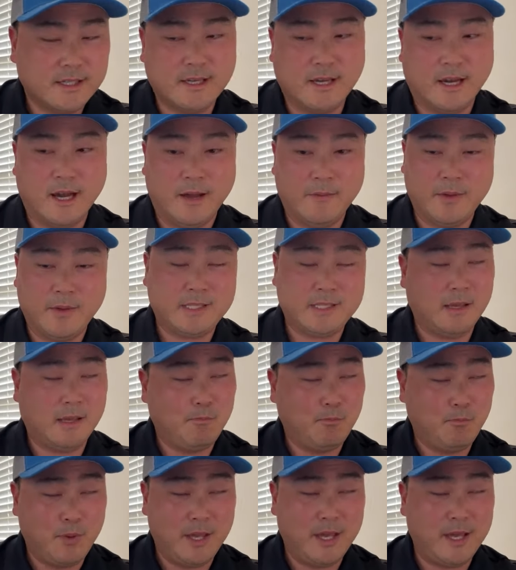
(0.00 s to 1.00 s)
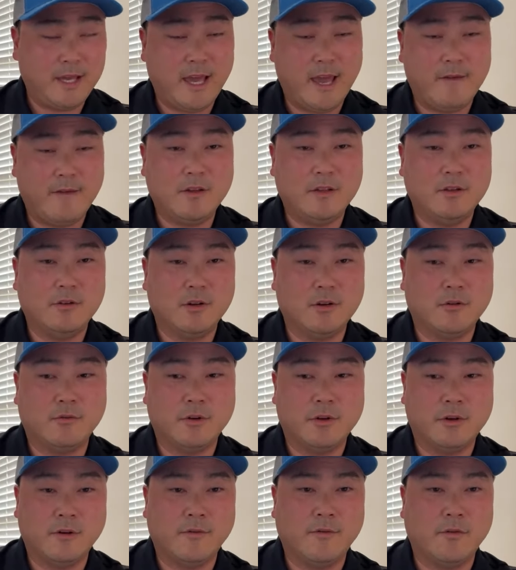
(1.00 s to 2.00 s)
It's a big, heavy-duty
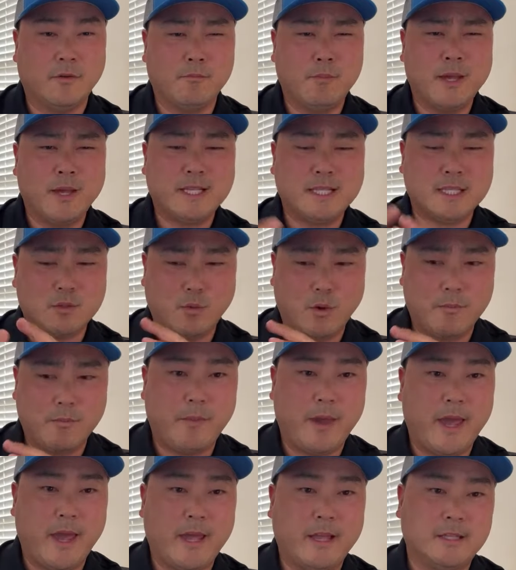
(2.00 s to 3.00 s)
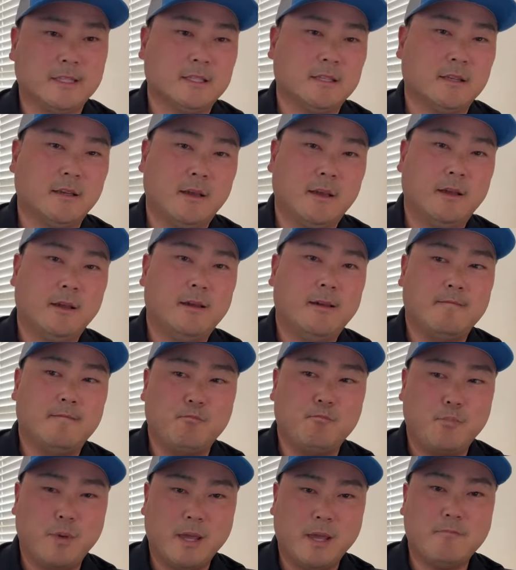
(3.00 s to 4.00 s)
reel for big swim baits,
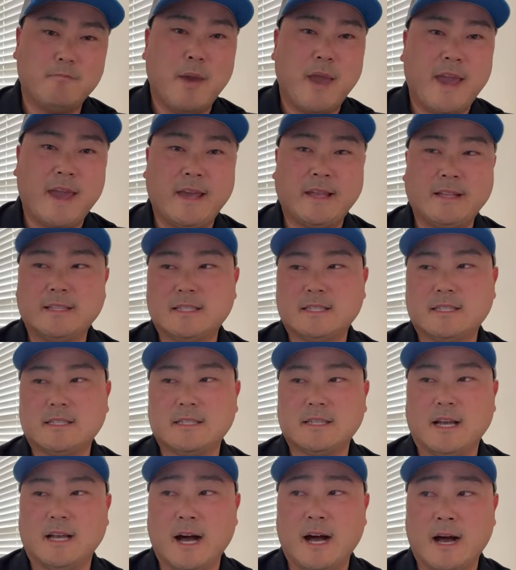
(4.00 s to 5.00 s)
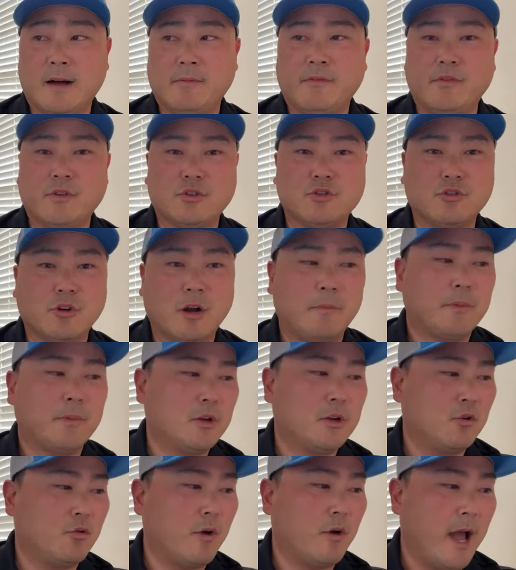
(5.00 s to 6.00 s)
big baits. If you're
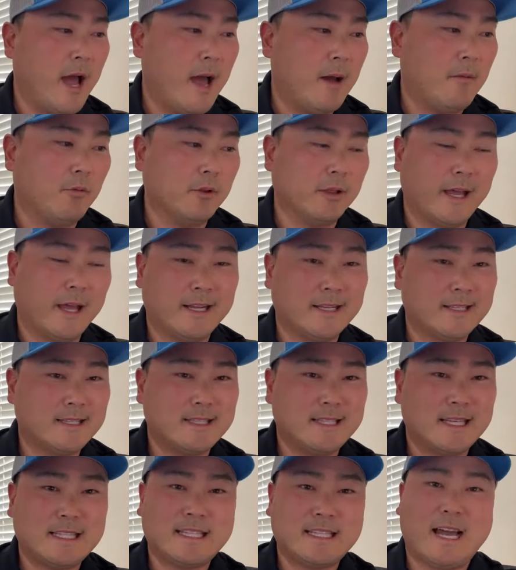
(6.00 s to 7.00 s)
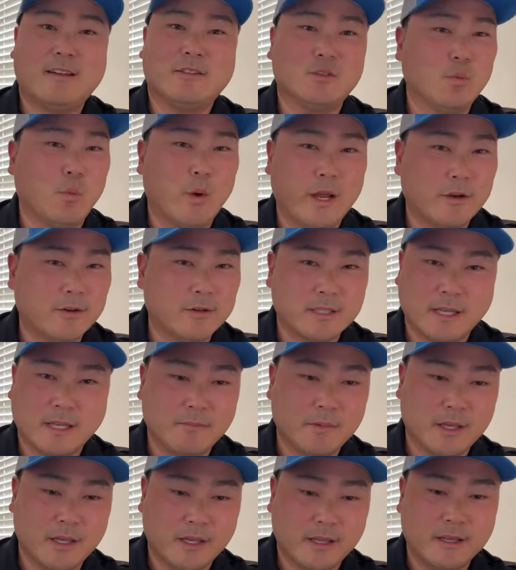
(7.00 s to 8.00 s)
dropping crab with like a 6-ounce weight or
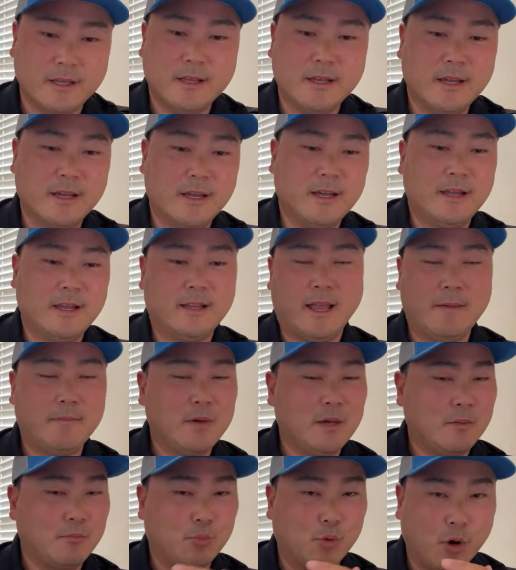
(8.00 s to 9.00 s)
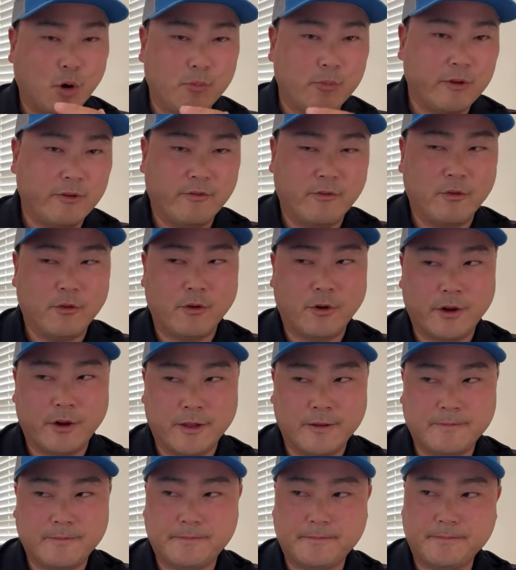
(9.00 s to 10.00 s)
something, that'd be appropriate for
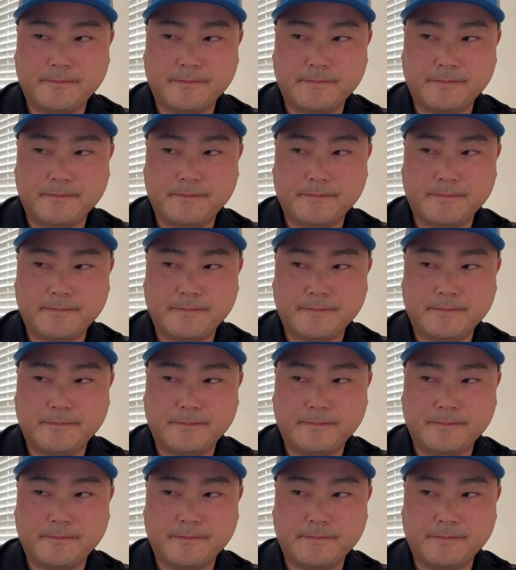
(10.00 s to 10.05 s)
it.